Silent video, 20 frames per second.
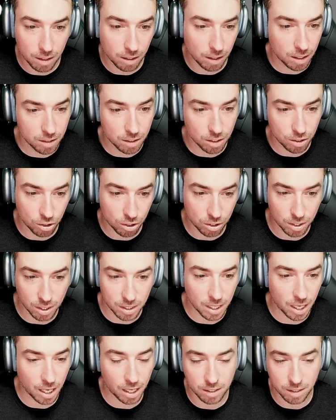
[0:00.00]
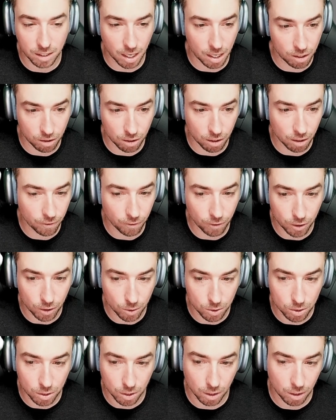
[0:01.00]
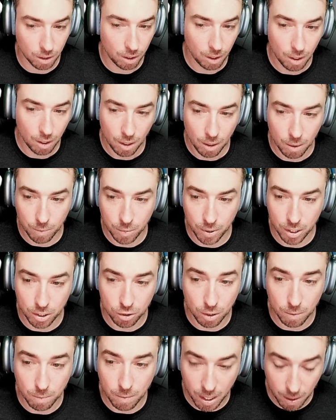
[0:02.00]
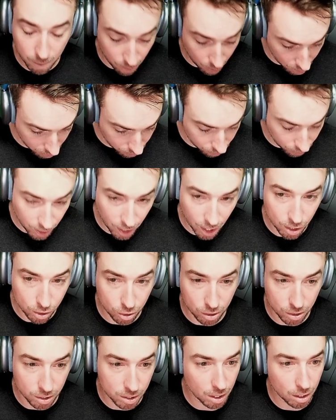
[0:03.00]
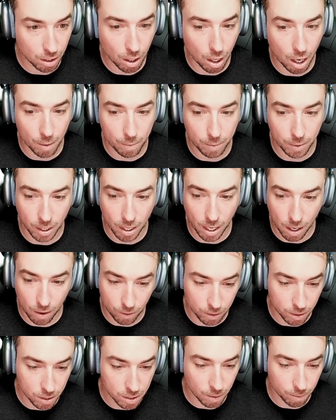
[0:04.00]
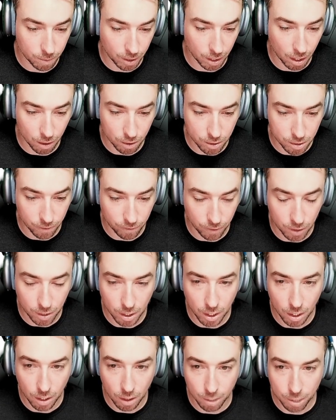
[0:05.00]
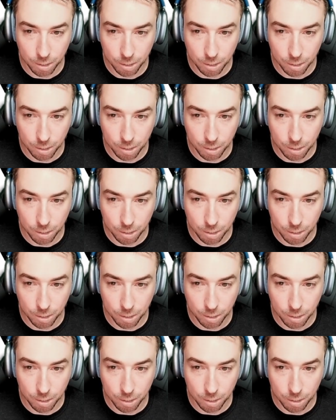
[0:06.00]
This is just a text editor for you to potentially make modifications, then copy it out into something else if you need.